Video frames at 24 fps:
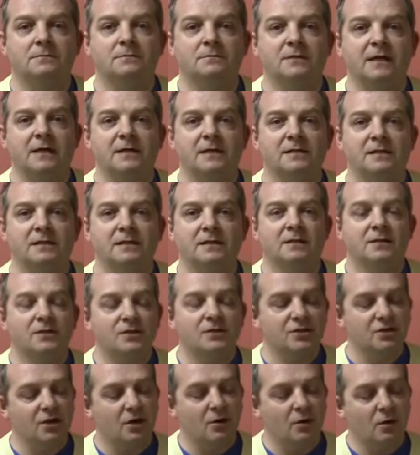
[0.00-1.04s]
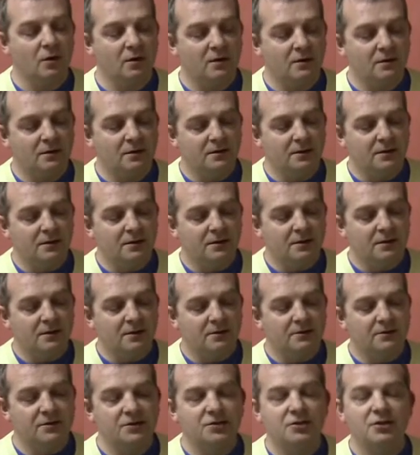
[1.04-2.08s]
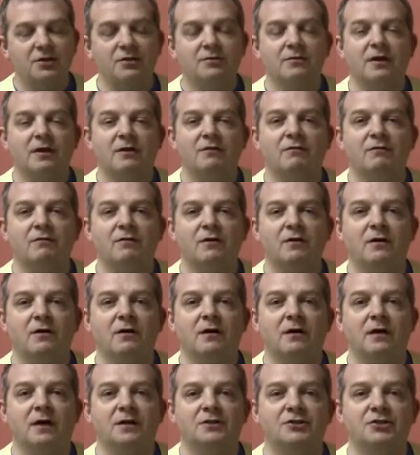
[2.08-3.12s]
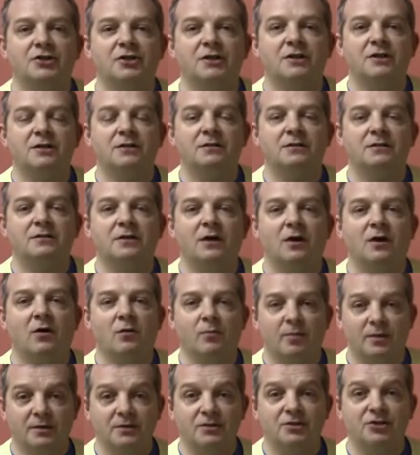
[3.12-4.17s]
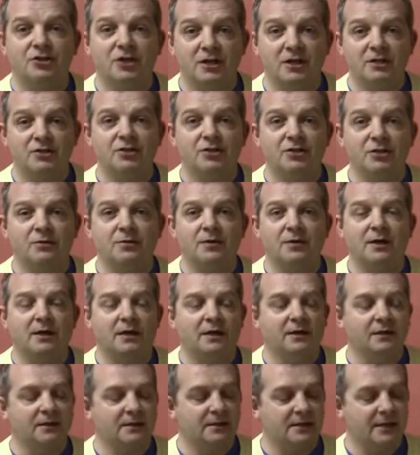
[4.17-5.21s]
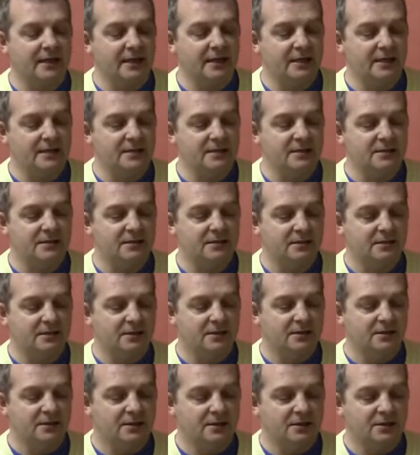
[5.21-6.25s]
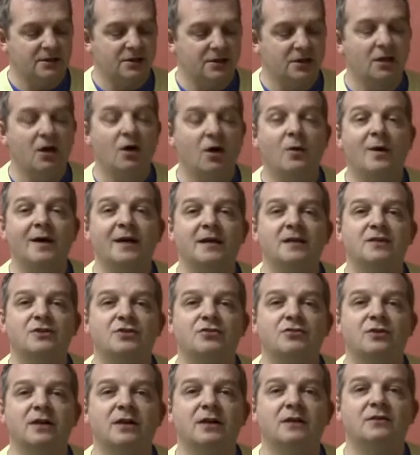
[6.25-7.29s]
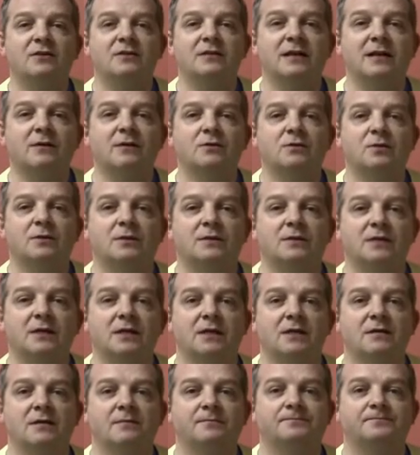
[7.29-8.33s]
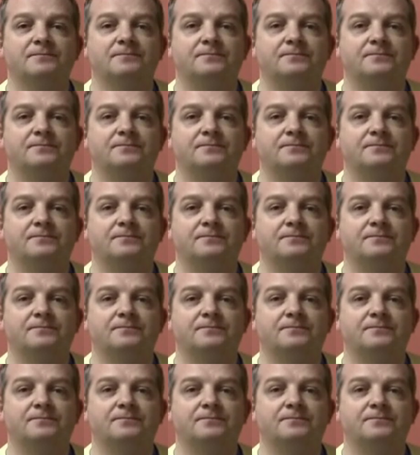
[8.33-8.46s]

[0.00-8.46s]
Right, so the tuning for a open G tuning is your low E string goes down to a D,